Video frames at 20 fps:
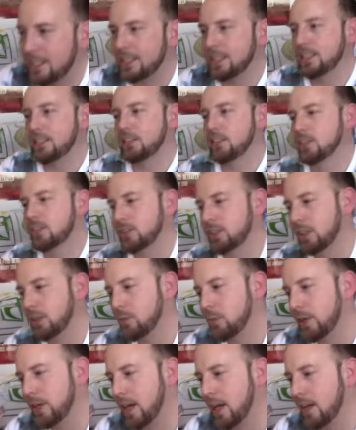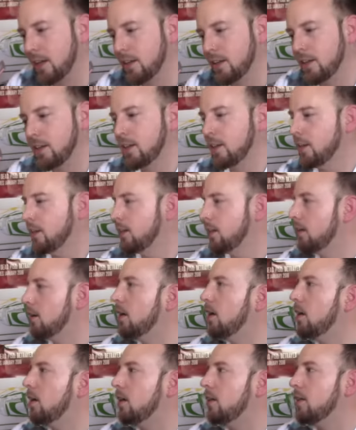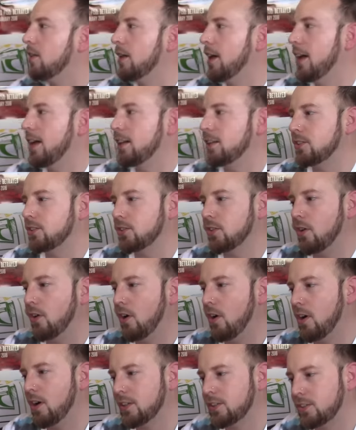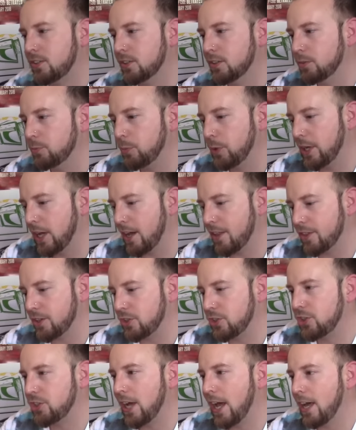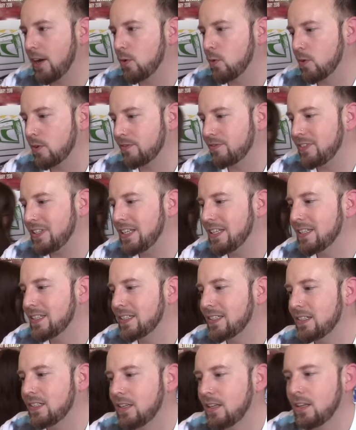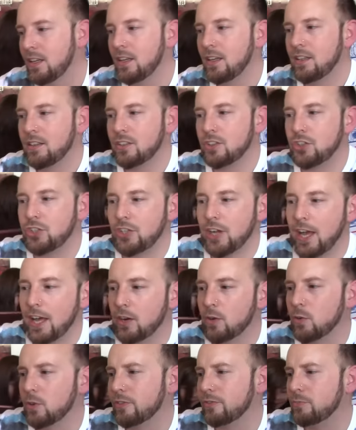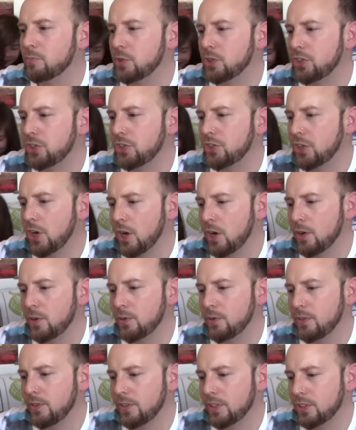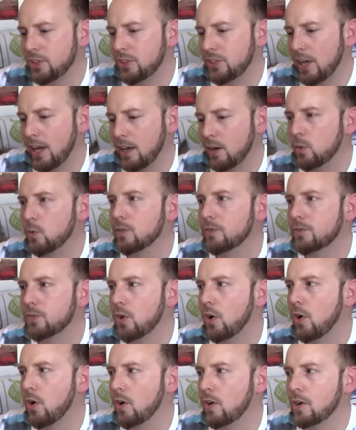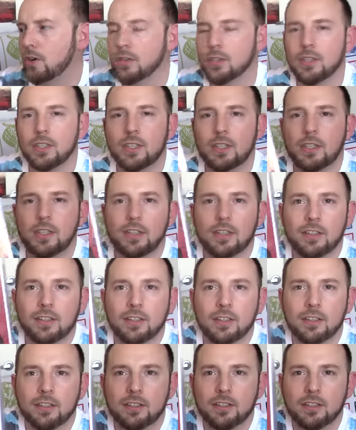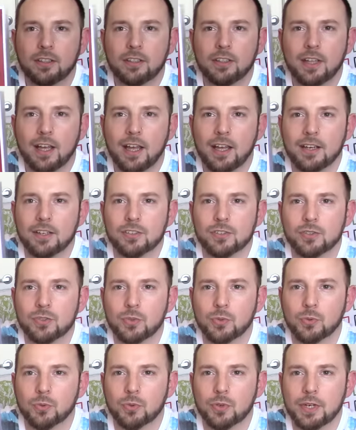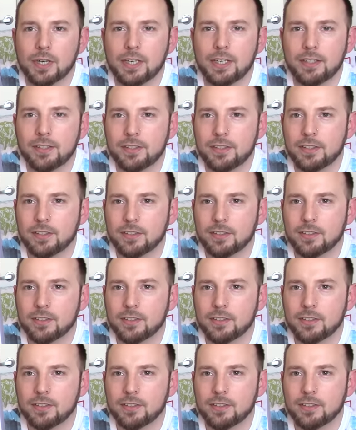it, it looks like we got... Oh, that is awesome. We got the shadow of Negan, the shadow of Michonne, the shadow of Carl. That is great.